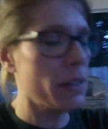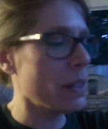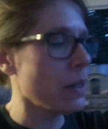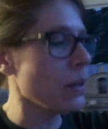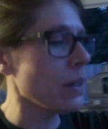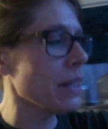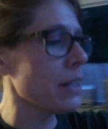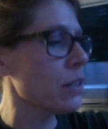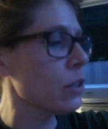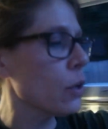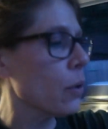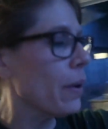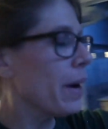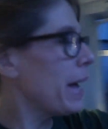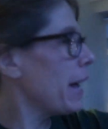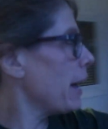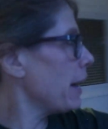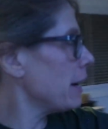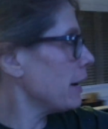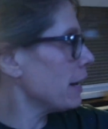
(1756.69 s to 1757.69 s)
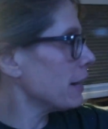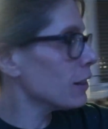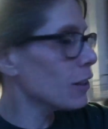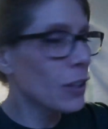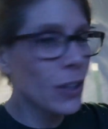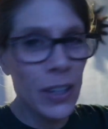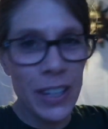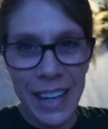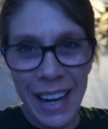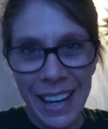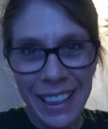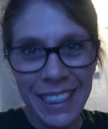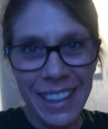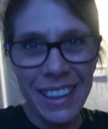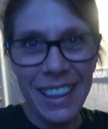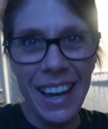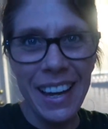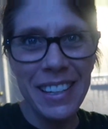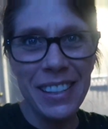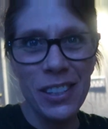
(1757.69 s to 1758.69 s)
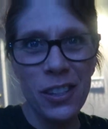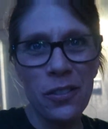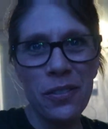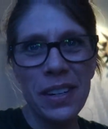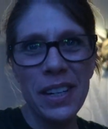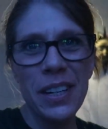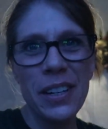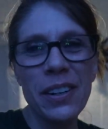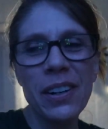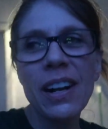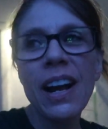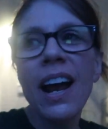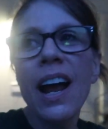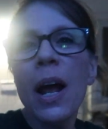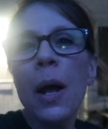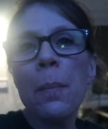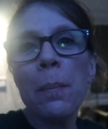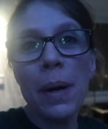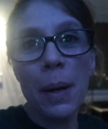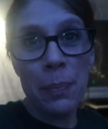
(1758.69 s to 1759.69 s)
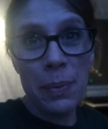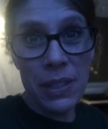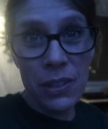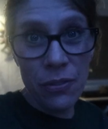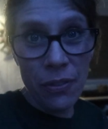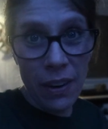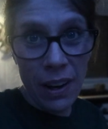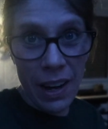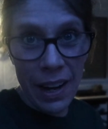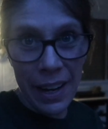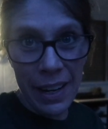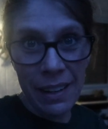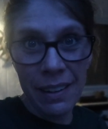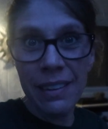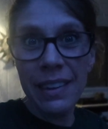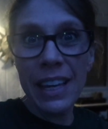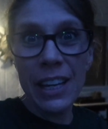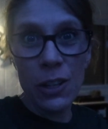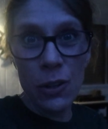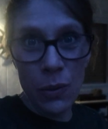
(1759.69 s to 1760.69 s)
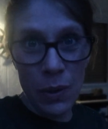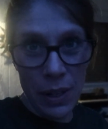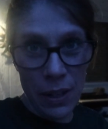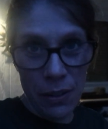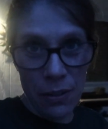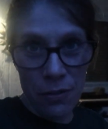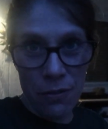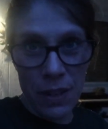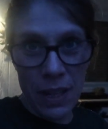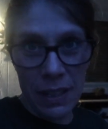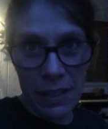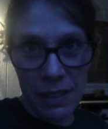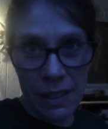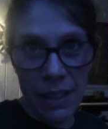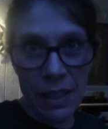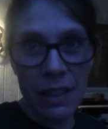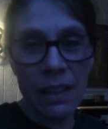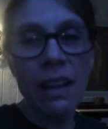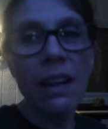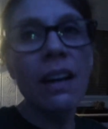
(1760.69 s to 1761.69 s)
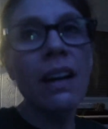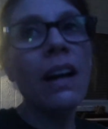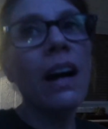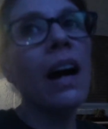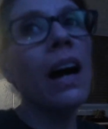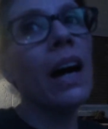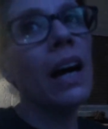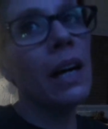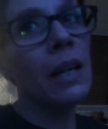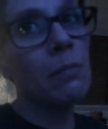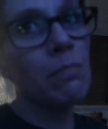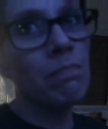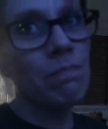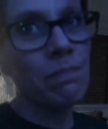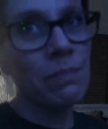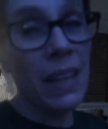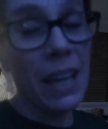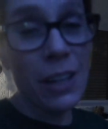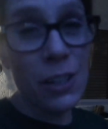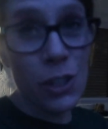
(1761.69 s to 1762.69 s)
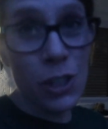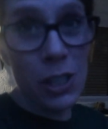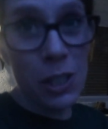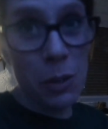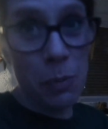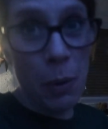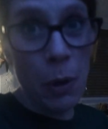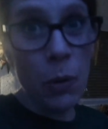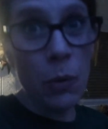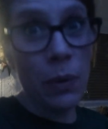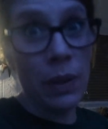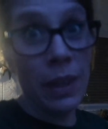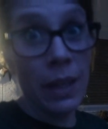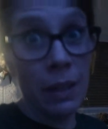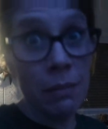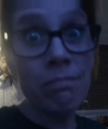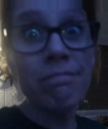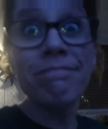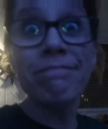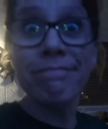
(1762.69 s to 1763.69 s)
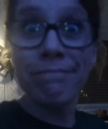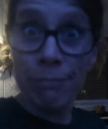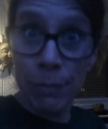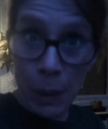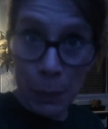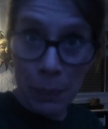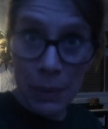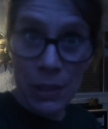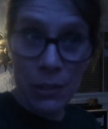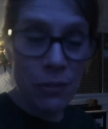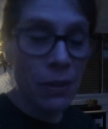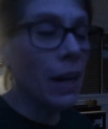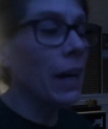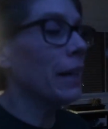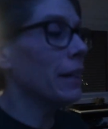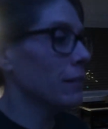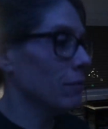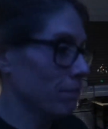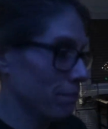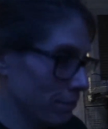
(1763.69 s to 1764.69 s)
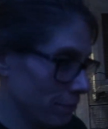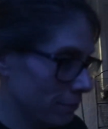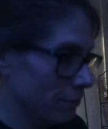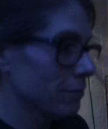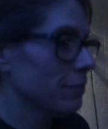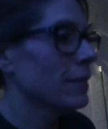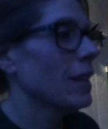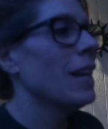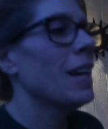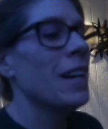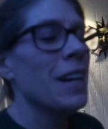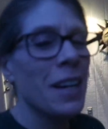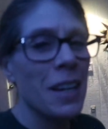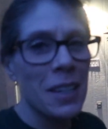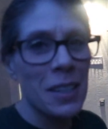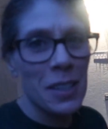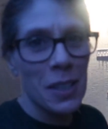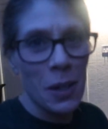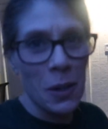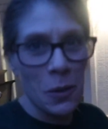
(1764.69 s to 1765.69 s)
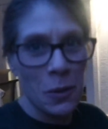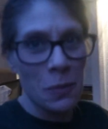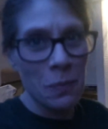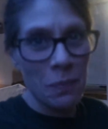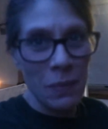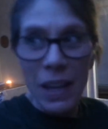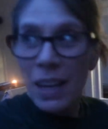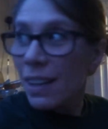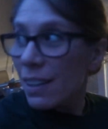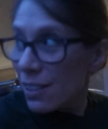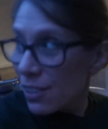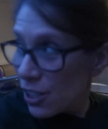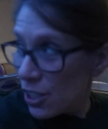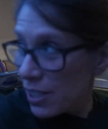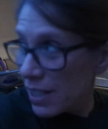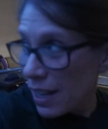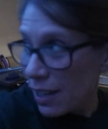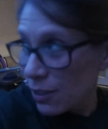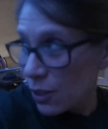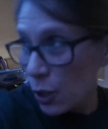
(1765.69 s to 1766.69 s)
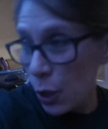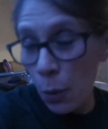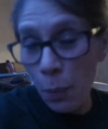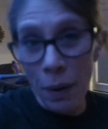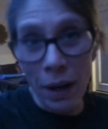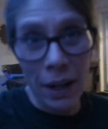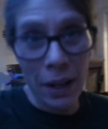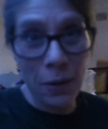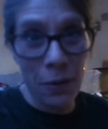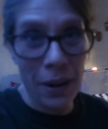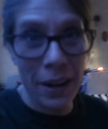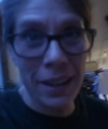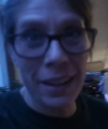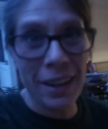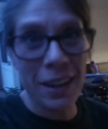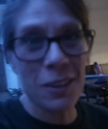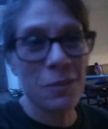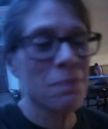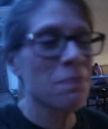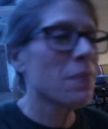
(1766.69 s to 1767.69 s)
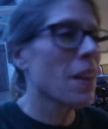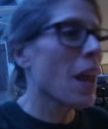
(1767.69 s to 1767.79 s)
so let's go ahead and look at the lights over here. Puppy's fine that you hear fussing. Um, actually spoke with them. Puppy's fine. So she's out to go potty right now.